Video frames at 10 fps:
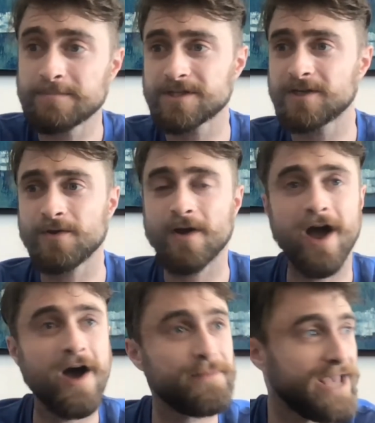Absolutely.
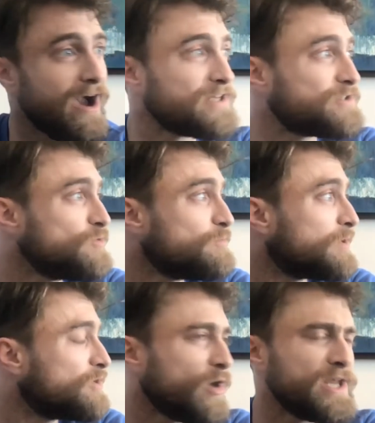Yeah, I do,
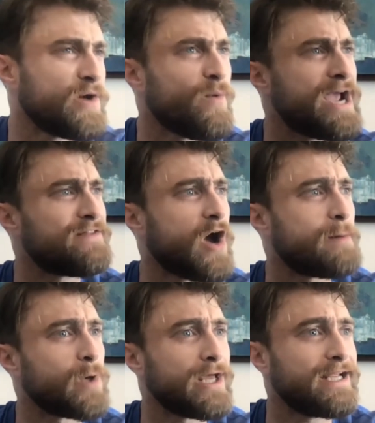but not in a way that
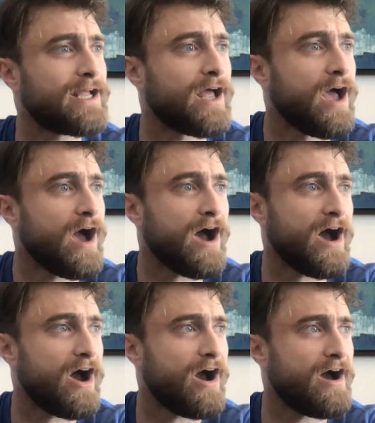I'm like
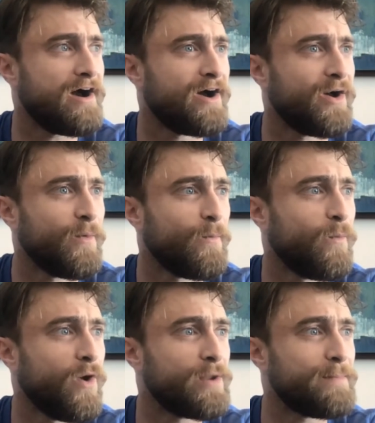
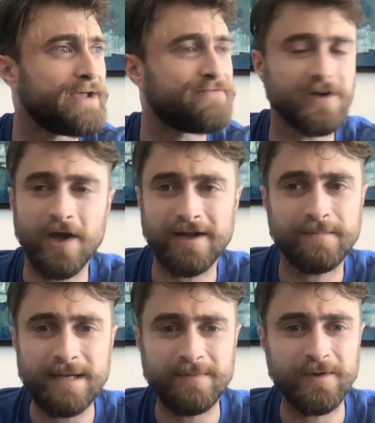want to make, but
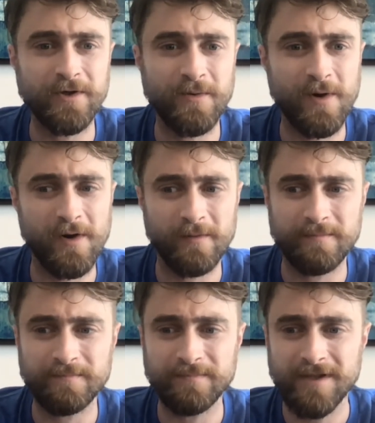like people
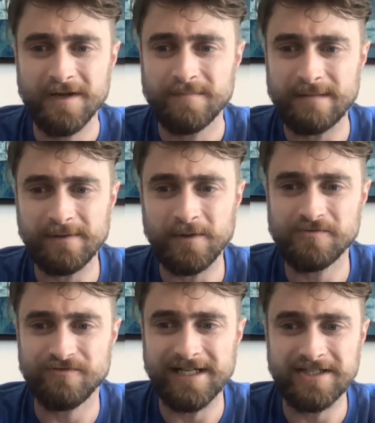
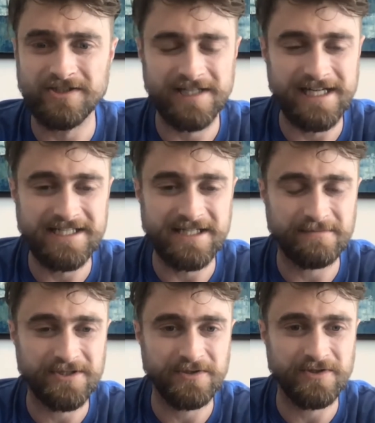whose religion leads
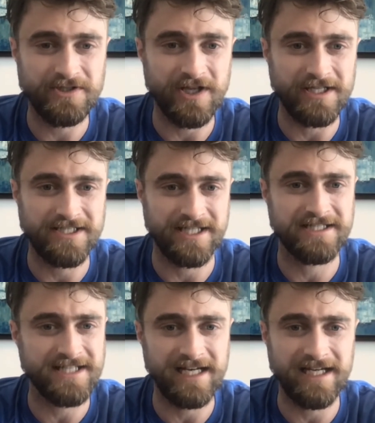them to just like
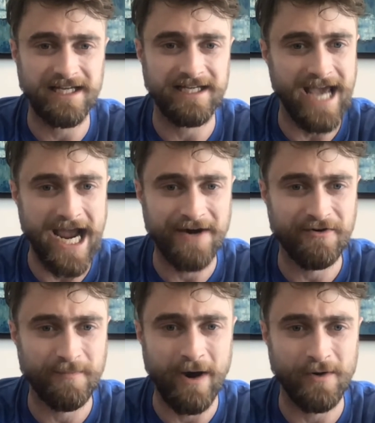sincerely
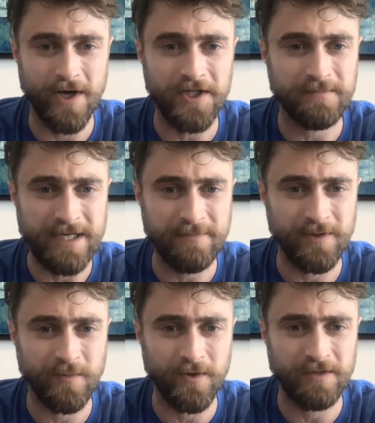care about other
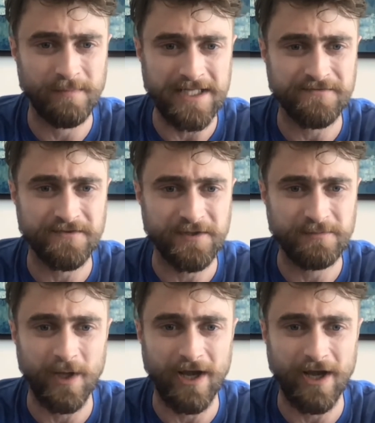people and want the best for them.